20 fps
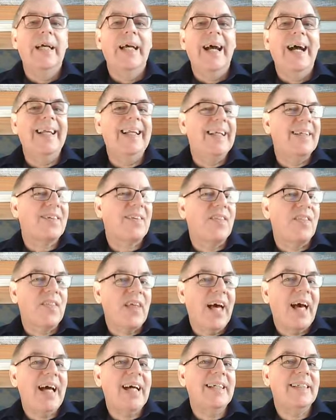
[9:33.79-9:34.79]
And it's
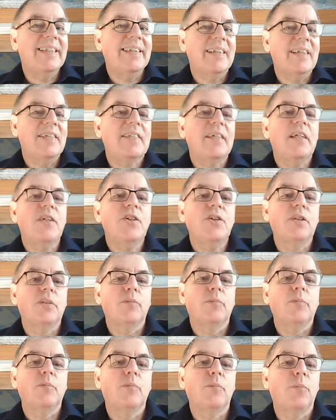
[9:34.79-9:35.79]
that
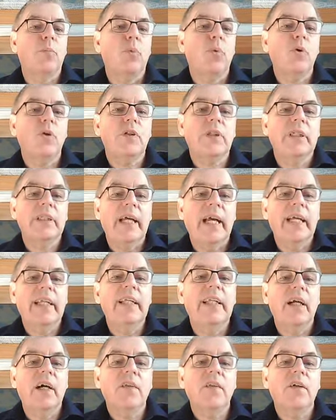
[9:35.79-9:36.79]
decision more than
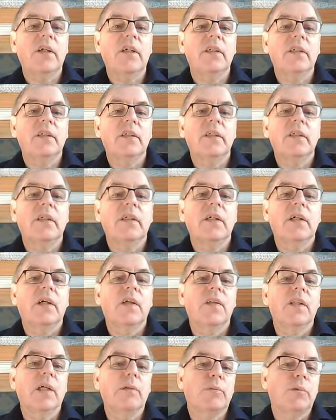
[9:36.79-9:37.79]
any other
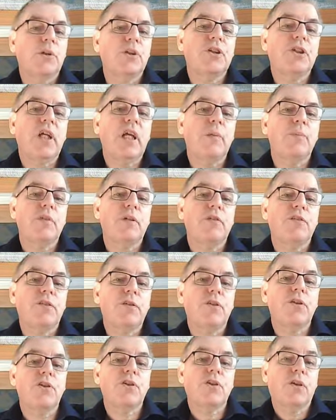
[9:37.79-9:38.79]
that will shape the
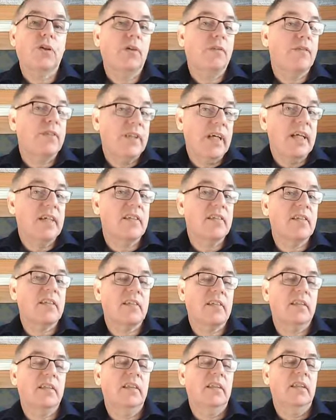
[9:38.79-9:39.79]
future of
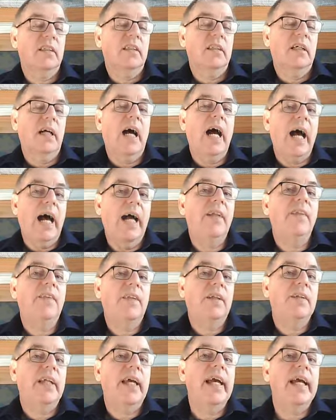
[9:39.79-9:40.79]
this and
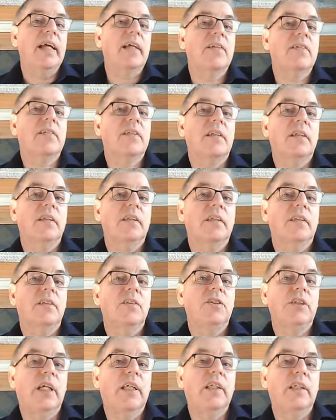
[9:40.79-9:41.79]
the next
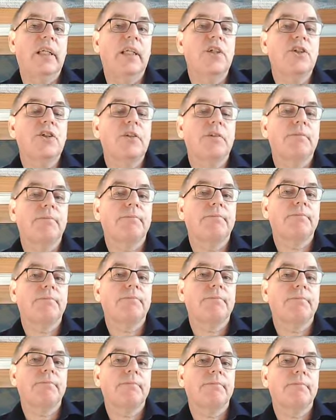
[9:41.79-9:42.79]
generation.
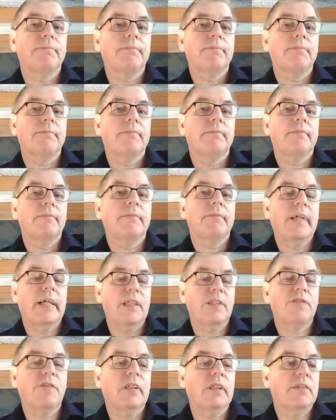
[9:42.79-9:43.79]

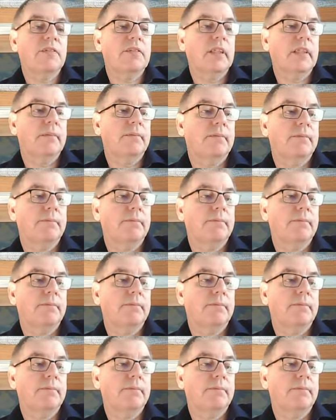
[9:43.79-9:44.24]
Thanks for listening.